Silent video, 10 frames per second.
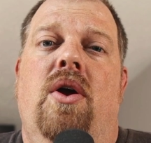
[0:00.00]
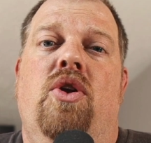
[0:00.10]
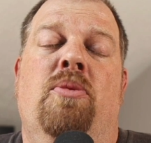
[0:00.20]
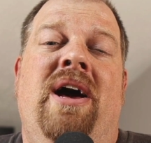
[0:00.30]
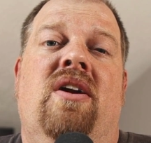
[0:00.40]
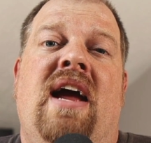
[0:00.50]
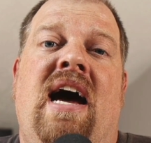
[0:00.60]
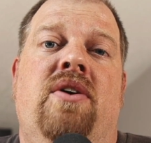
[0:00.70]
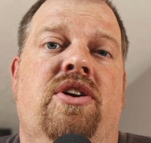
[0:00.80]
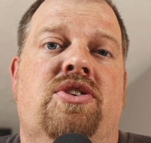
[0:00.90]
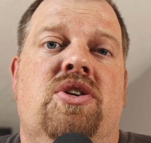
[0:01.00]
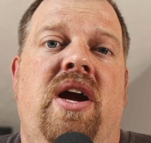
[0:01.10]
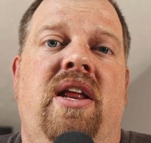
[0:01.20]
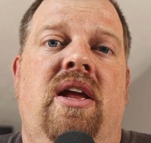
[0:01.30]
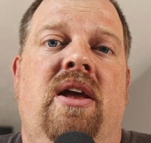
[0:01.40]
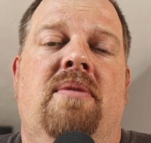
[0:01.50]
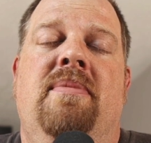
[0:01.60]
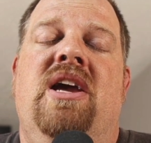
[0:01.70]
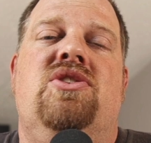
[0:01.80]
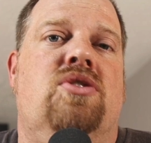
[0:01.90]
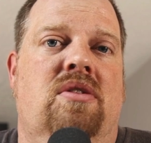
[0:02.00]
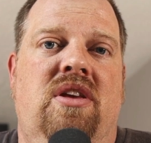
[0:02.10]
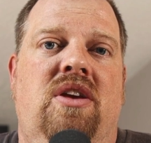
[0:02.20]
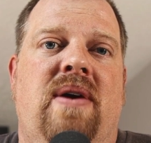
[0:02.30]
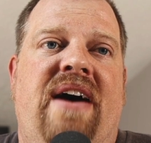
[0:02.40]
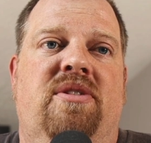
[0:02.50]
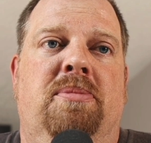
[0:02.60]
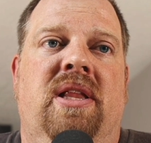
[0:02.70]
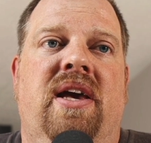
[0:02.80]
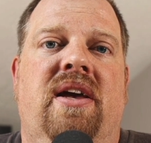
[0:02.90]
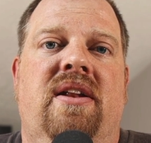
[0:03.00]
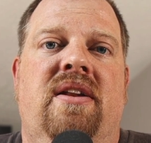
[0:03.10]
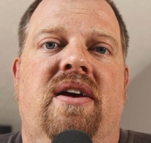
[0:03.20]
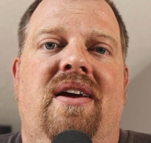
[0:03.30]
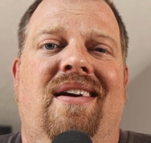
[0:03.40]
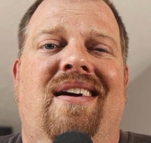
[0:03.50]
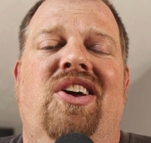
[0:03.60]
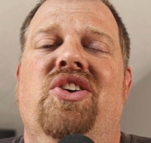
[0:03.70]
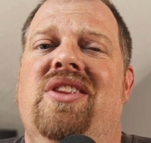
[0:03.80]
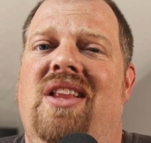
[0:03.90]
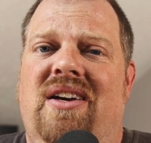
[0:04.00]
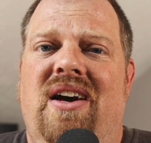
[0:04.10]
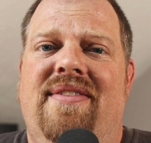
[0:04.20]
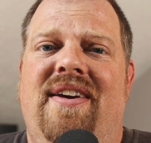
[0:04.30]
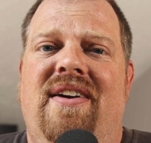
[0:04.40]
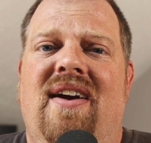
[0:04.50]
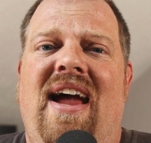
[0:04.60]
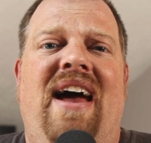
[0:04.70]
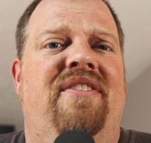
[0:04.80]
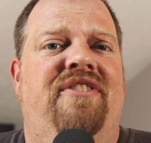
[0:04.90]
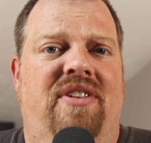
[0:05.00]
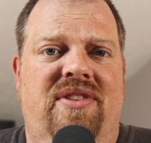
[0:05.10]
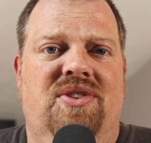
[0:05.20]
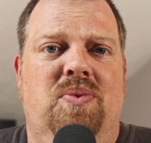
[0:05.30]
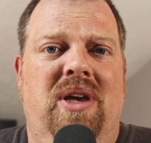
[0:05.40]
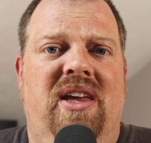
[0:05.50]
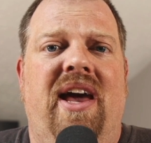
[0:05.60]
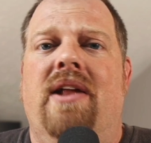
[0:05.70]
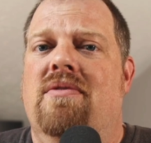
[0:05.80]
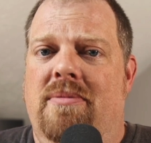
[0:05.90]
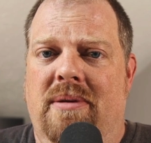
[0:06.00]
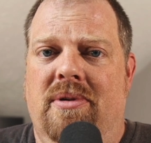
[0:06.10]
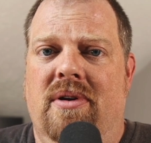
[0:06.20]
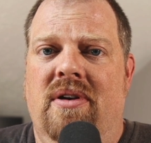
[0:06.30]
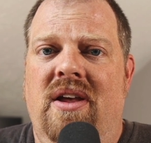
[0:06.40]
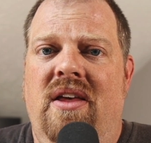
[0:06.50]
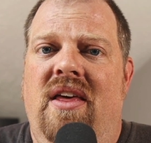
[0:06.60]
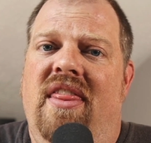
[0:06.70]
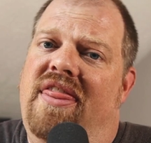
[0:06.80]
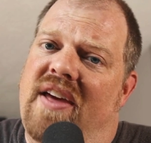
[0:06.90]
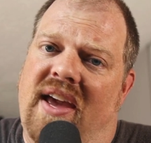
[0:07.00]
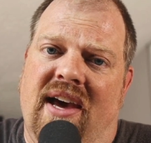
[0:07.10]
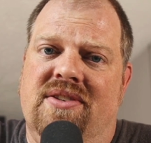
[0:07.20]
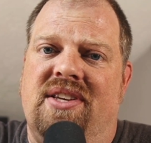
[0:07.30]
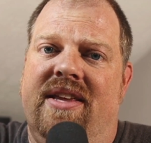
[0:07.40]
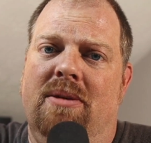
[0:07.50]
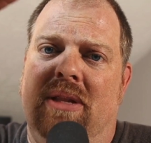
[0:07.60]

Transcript: No matter how you're trading, make sure that you have a plan. Good luck out there. Have fun this week. And remember, think outside the